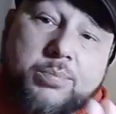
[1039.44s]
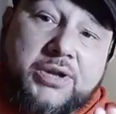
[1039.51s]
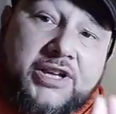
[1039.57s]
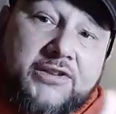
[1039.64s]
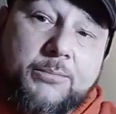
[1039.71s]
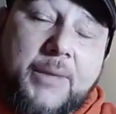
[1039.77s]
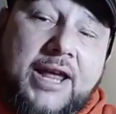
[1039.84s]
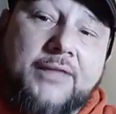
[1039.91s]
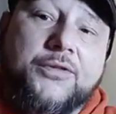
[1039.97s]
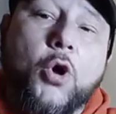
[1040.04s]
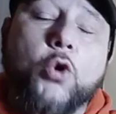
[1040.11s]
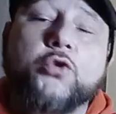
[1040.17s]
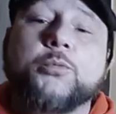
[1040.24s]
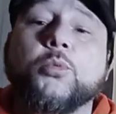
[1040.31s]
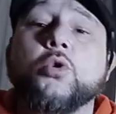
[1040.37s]
Please make
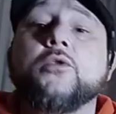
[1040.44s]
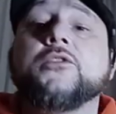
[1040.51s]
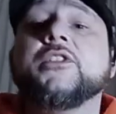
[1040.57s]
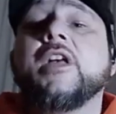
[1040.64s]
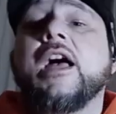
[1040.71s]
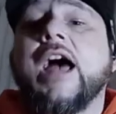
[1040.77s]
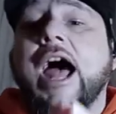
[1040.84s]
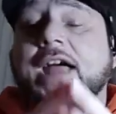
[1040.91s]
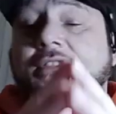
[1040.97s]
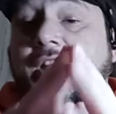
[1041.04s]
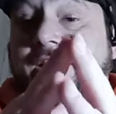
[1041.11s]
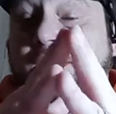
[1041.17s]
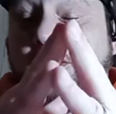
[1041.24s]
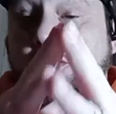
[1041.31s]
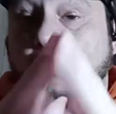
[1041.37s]
those moves. I'd
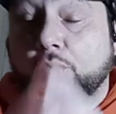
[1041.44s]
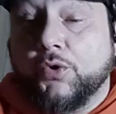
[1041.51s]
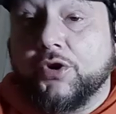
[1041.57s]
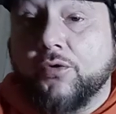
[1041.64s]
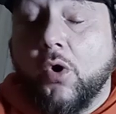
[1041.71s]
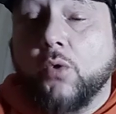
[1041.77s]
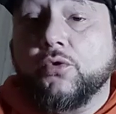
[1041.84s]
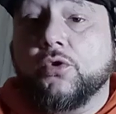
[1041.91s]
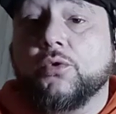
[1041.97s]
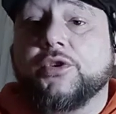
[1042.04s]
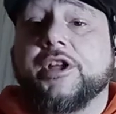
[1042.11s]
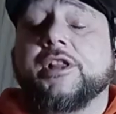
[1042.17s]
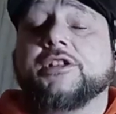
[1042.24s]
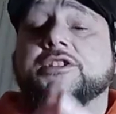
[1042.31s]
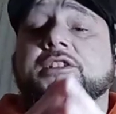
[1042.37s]
like you to do your own due
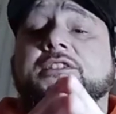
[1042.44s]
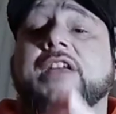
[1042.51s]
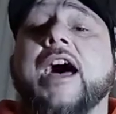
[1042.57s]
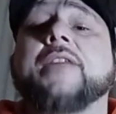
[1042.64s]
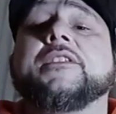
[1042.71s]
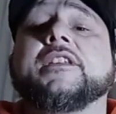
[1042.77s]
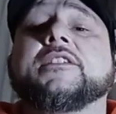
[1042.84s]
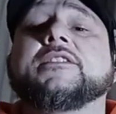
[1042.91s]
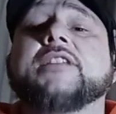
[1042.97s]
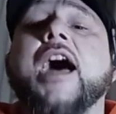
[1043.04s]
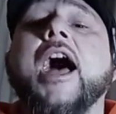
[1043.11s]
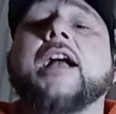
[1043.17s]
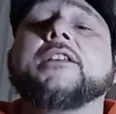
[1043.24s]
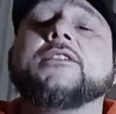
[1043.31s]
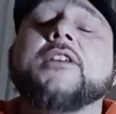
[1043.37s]
diligence on these
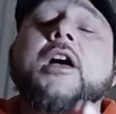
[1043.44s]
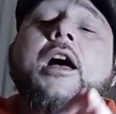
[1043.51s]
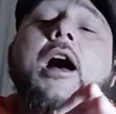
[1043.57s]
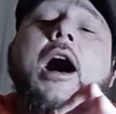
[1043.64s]
stocks.